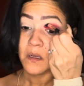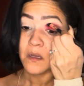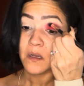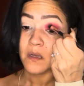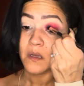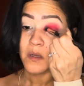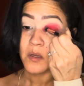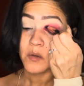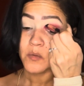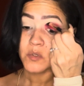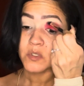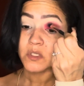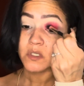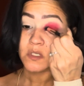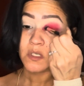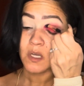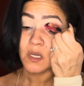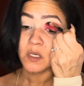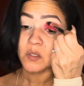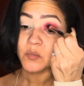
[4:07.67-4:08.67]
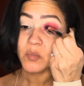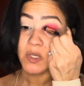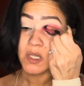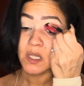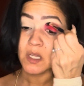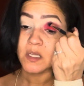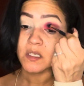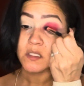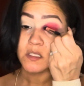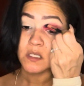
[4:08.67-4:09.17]
I'm just kind of
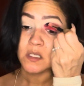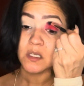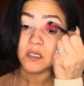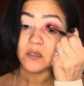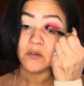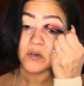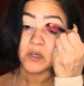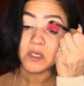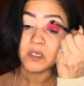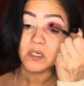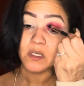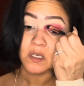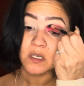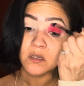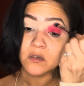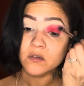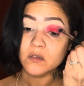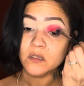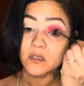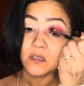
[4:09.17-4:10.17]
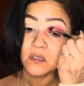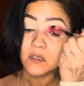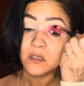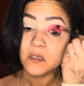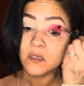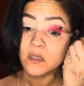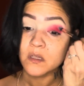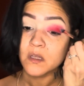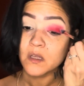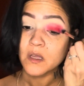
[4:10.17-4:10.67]
placing it right now.
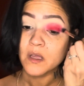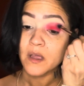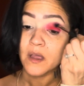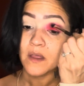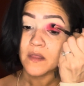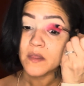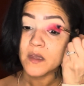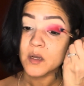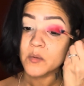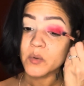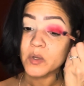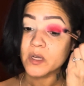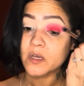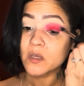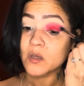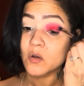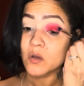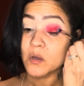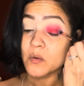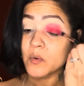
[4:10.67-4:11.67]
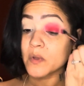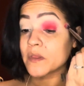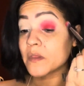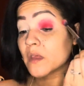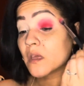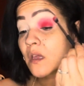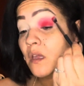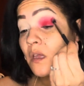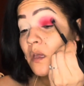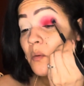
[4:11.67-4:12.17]
And then I'm going to go in with
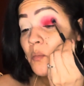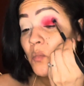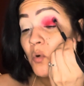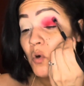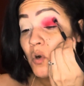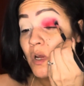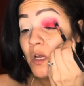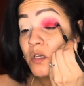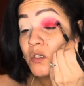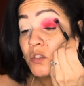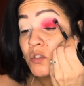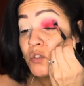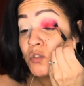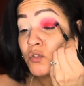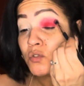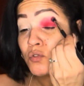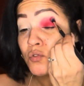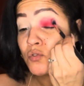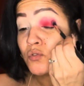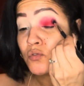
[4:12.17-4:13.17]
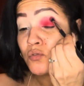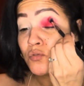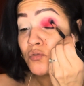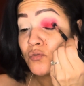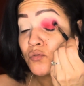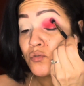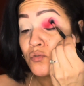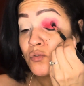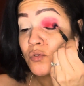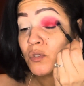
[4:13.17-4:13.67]
a brush
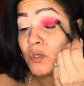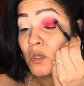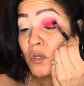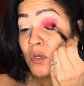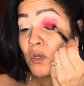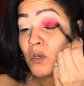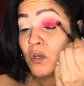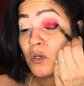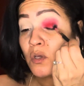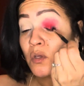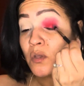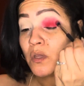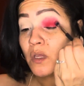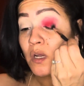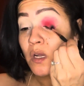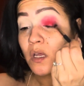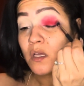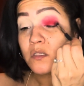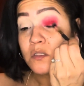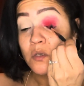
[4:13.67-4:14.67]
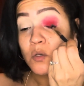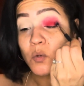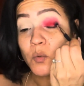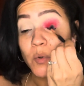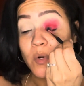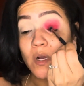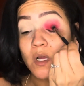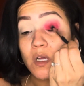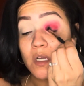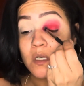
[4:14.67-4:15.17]
that has no
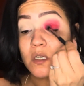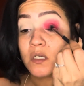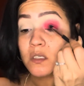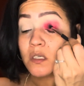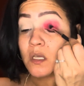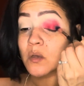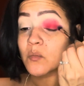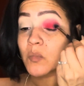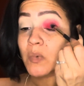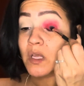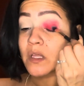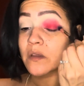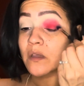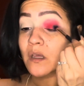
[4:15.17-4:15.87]
product and blend that